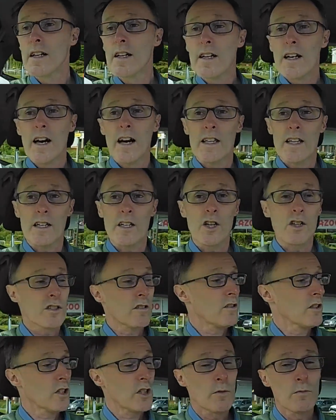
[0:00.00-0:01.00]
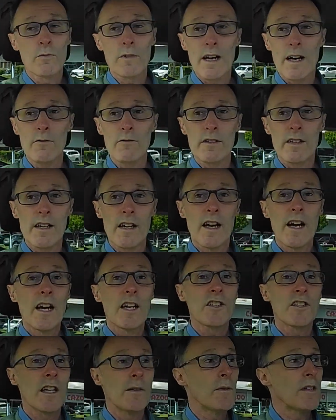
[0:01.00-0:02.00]
And then because I'm going to come round here,
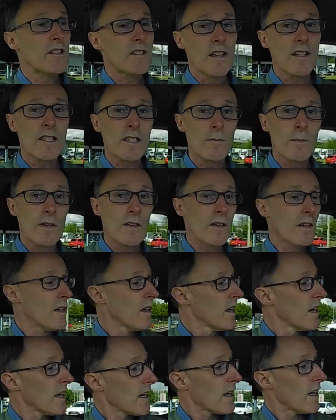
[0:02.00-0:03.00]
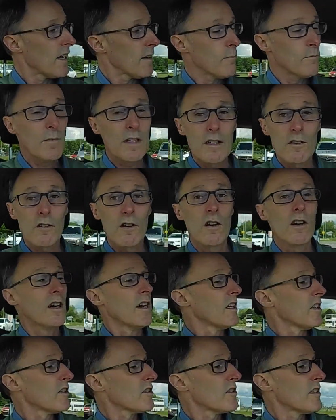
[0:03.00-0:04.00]
check my sensor mirror, left mirror,
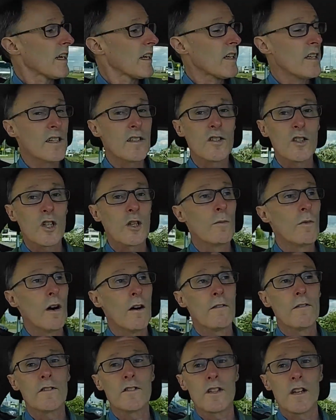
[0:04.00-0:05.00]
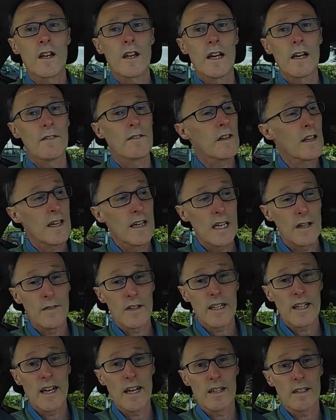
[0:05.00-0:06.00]
signalling to come off to the left lane if I
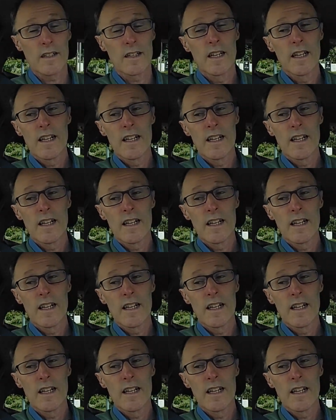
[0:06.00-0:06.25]
can.